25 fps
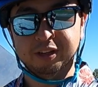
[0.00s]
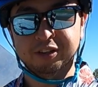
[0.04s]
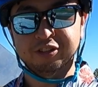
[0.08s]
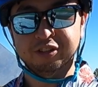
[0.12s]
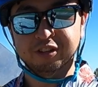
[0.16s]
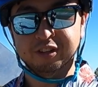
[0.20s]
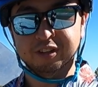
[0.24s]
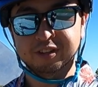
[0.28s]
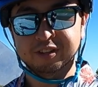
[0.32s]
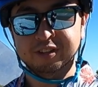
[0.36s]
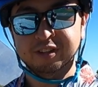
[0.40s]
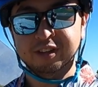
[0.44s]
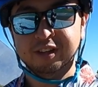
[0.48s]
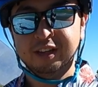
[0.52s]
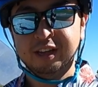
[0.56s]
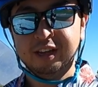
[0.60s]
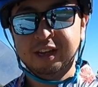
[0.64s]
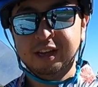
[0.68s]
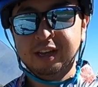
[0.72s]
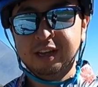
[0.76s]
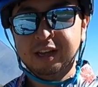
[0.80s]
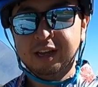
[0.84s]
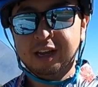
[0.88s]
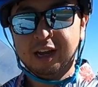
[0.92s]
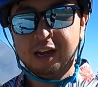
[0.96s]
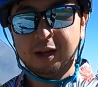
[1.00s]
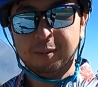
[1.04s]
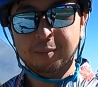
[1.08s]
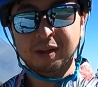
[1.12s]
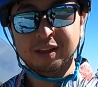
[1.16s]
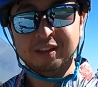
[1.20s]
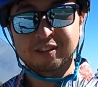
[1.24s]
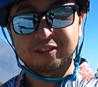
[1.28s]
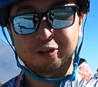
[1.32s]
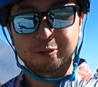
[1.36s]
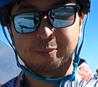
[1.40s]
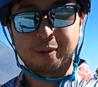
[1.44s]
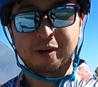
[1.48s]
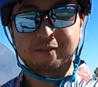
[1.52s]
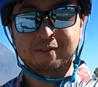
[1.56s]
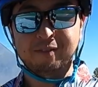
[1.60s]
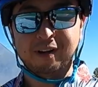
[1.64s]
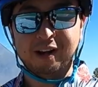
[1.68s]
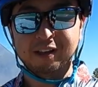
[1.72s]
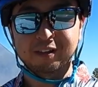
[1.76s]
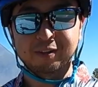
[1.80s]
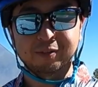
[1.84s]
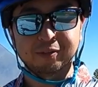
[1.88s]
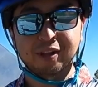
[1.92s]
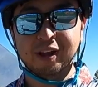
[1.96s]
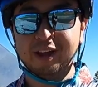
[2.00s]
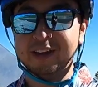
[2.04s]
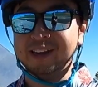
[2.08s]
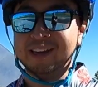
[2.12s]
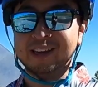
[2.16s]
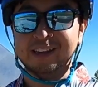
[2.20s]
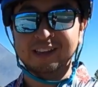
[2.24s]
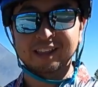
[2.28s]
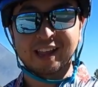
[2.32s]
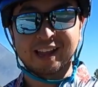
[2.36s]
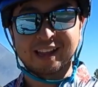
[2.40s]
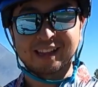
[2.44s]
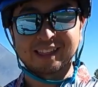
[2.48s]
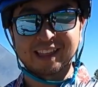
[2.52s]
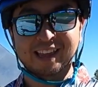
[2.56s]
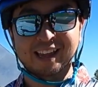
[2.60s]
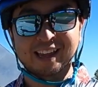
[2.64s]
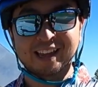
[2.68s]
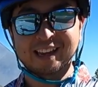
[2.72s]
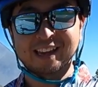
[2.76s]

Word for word: inches. Um, and so my father-in-law didn't like that.